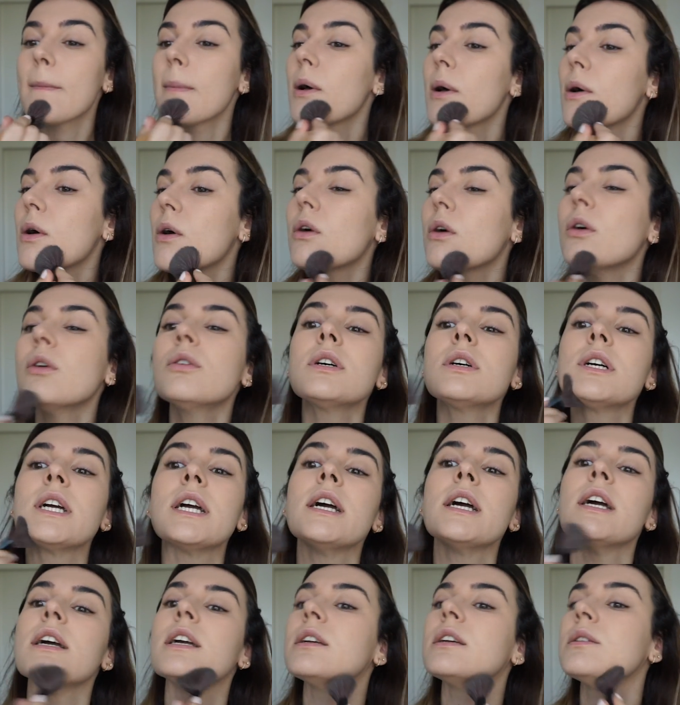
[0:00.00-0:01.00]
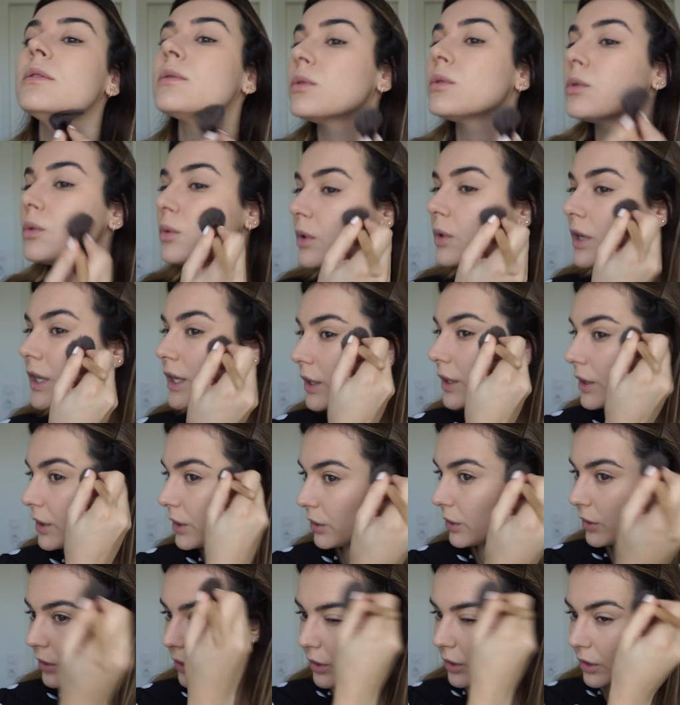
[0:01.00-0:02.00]
okay we're
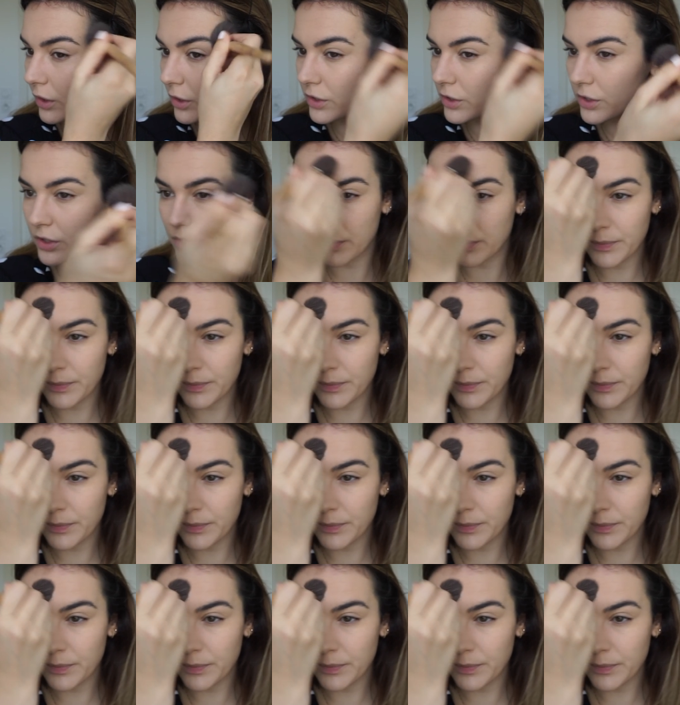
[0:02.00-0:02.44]
good